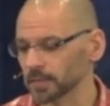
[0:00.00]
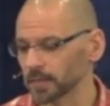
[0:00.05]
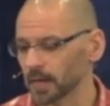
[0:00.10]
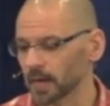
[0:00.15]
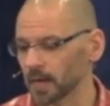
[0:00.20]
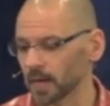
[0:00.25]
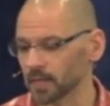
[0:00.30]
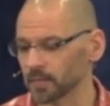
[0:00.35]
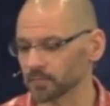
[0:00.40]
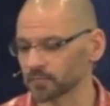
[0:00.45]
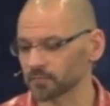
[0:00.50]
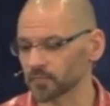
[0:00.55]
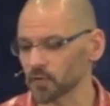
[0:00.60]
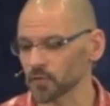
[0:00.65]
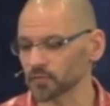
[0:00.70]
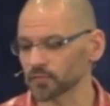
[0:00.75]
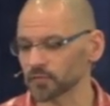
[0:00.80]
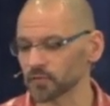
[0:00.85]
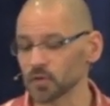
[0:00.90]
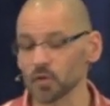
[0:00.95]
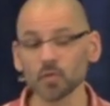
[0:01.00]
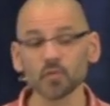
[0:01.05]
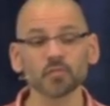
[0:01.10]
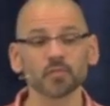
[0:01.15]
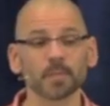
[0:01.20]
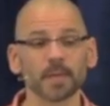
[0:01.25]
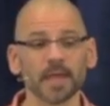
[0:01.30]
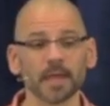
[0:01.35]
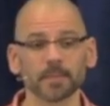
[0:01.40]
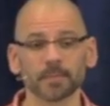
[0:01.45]
The first
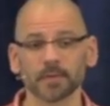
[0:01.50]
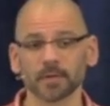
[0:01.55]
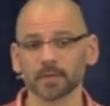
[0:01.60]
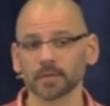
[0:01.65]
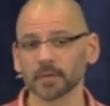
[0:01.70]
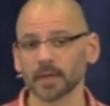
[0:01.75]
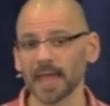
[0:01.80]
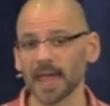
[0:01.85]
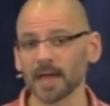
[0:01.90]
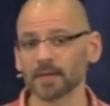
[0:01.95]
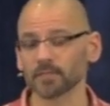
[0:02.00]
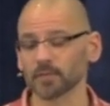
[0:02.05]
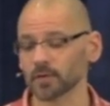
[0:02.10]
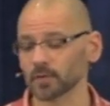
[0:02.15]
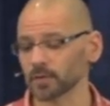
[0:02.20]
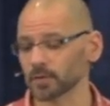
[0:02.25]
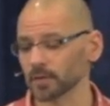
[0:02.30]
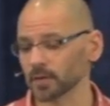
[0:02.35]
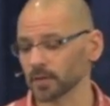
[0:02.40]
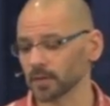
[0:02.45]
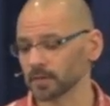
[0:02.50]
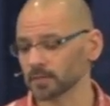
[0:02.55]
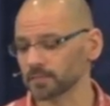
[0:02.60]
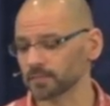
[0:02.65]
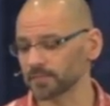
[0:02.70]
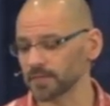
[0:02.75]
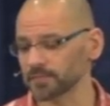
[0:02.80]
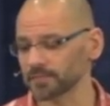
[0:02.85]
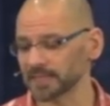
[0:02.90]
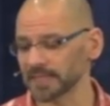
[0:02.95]
newspaper ever,
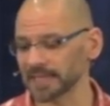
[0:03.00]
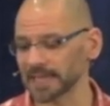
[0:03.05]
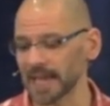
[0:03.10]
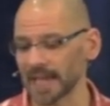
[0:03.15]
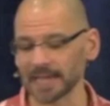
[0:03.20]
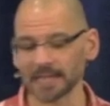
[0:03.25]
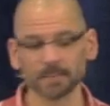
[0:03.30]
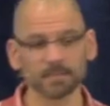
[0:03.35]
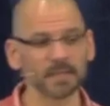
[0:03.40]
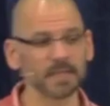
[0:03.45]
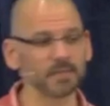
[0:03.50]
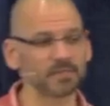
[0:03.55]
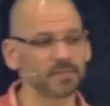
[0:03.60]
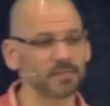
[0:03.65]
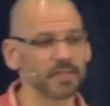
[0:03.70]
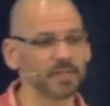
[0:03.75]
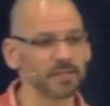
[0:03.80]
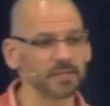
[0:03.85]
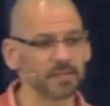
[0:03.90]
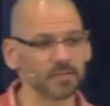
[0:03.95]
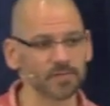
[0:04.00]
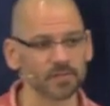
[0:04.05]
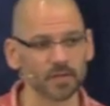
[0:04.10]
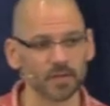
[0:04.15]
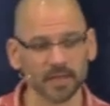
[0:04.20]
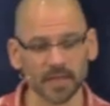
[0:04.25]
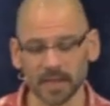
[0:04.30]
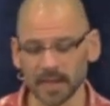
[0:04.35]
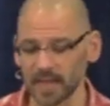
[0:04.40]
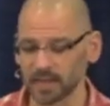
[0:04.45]
59 BC. Did you know
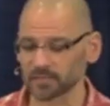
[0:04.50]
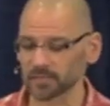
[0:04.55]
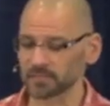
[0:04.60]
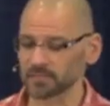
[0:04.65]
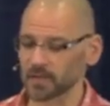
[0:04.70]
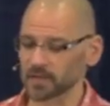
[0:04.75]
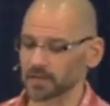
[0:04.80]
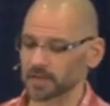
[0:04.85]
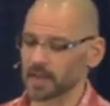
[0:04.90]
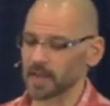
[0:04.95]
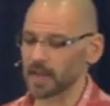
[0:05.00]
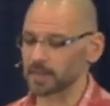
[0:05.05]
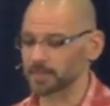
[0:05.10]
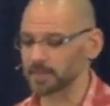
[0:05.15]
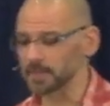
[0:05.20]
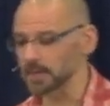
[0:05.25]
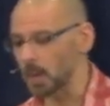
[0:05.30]
that? I actually found a copy.